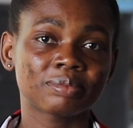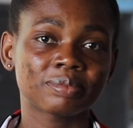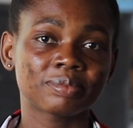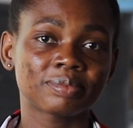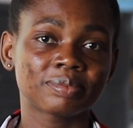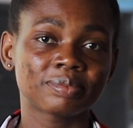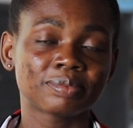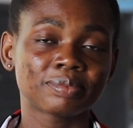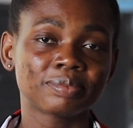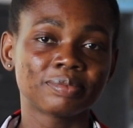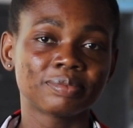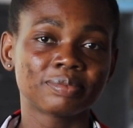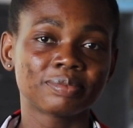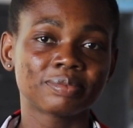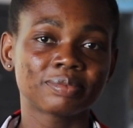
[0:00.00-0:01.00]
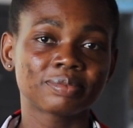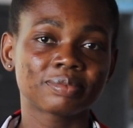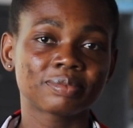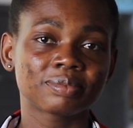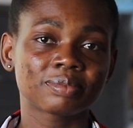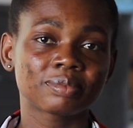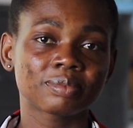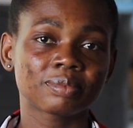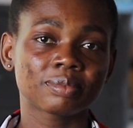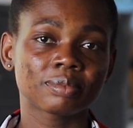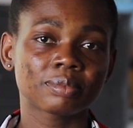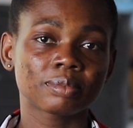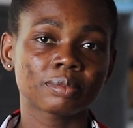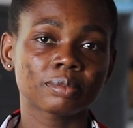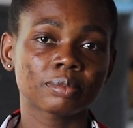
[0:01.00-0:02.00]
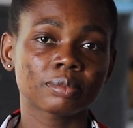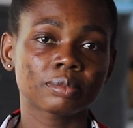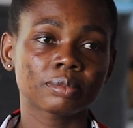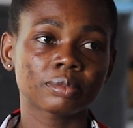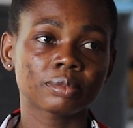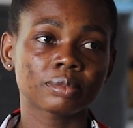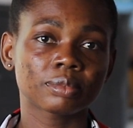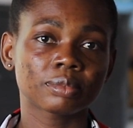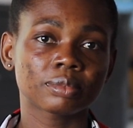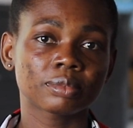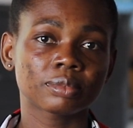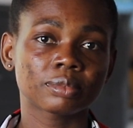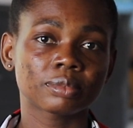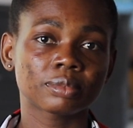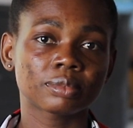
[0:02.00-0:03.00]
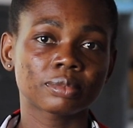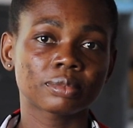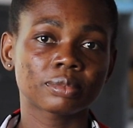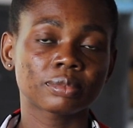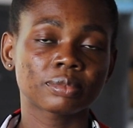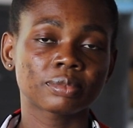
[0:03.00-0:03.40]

Nobody speaks.